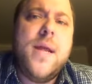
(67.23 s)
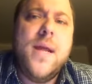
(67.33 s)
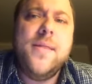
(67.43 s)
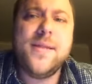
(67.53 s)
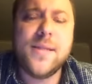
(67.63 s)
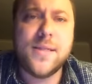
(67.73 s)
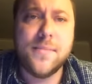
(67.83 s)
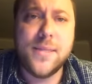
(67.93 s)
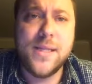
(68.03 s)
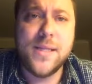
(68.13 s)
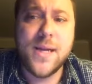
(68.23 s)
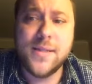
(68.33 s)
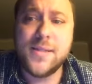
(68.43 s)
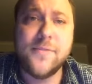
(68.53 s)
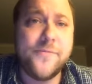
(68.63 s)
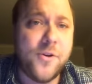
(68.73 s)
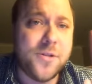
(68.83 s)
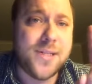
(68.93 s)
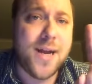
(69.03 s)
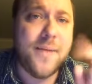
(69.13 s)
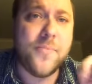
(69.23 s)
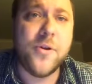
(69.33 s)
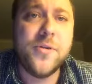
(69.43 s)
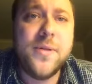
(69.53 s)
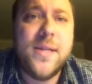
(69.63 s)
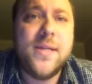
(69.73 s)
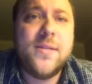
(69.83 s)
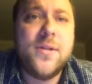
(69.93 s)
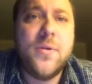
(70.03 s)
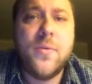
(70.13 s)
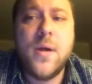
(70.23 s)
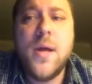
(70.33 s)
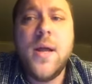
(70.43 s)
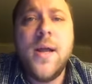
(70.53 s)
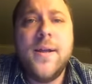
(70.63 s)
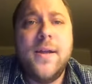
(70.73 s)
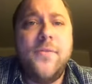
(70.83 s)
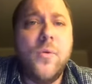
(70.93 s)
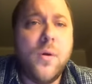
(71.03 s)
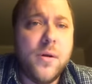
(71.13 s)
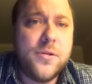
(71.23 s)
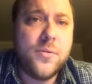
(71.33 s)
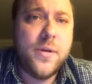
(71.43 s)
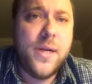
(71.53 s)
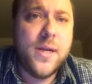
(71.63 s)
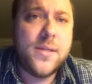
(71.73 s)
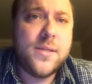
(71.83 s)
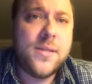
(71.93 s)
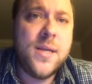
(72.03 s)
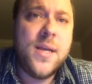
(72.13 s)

and this is something, uh, this is the first time we're doing this, so if you are joining us,